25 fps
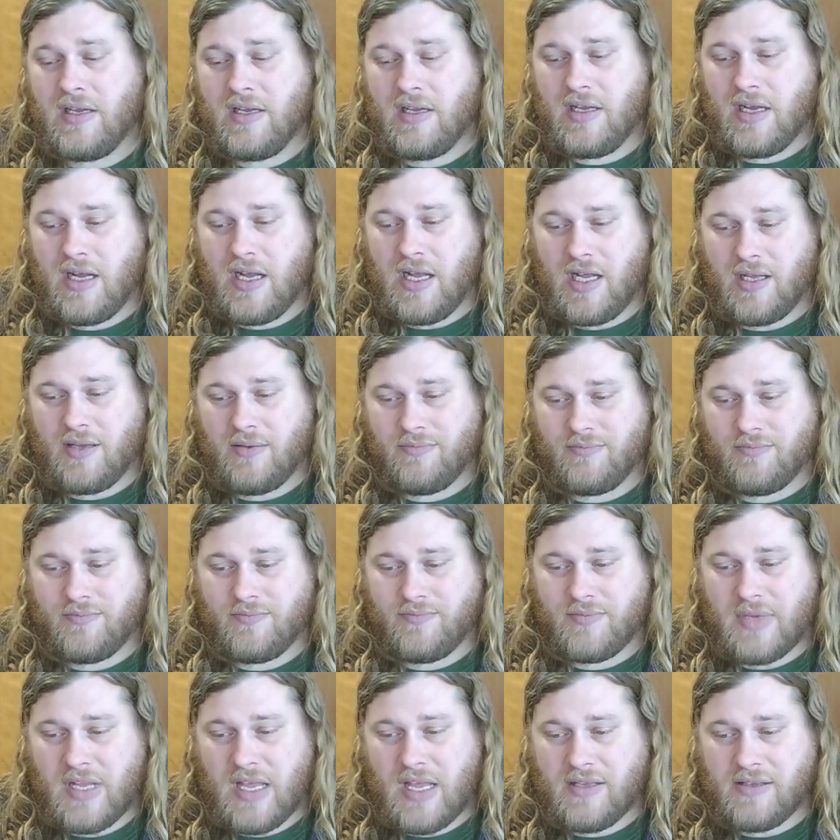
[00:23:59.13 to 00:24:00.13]

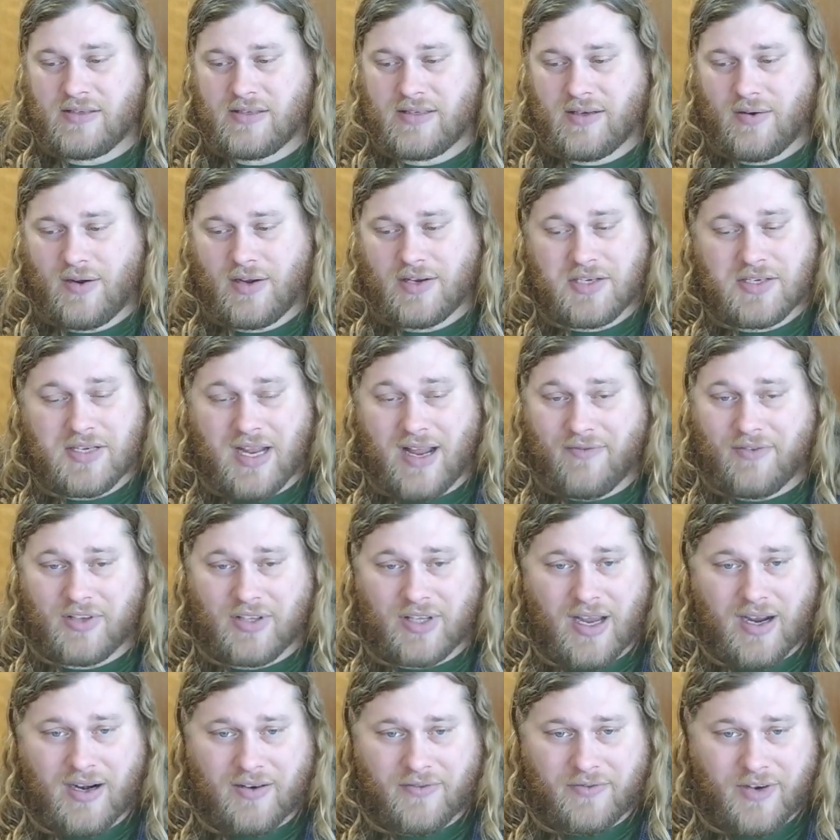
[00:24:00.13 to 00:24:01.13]
And so I just have a
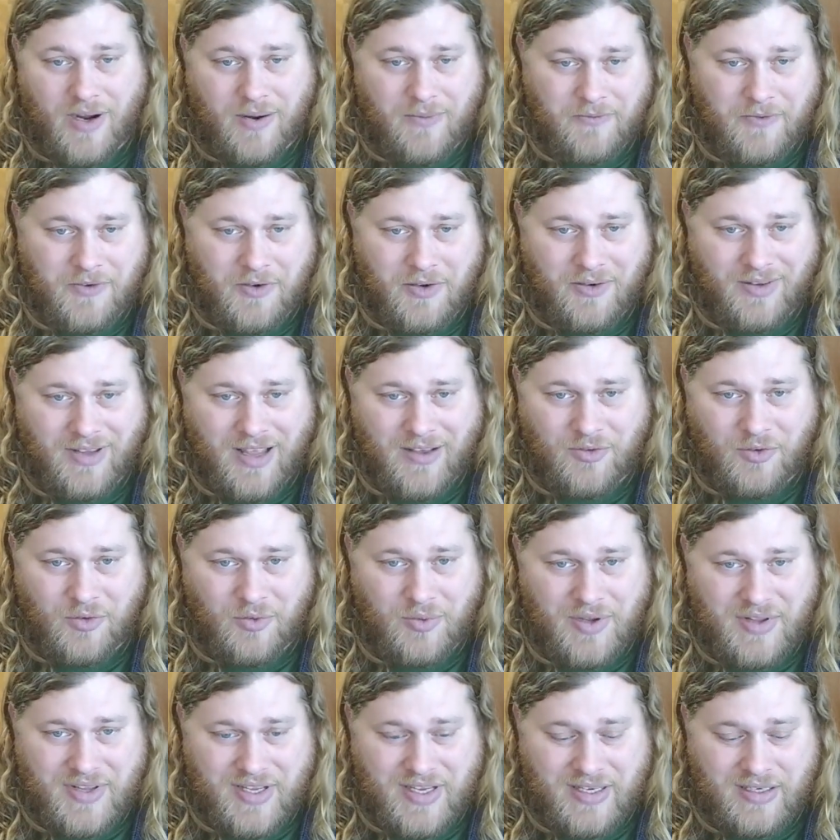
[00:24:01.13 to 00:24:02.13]
lot of comfort level
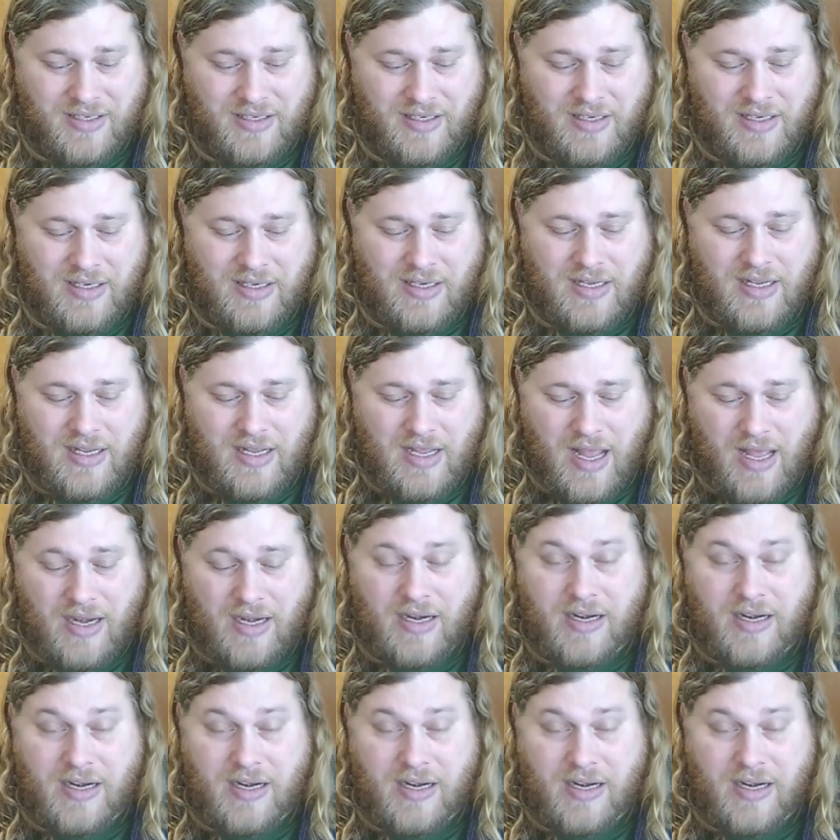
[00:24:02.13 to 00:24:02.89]
with it. And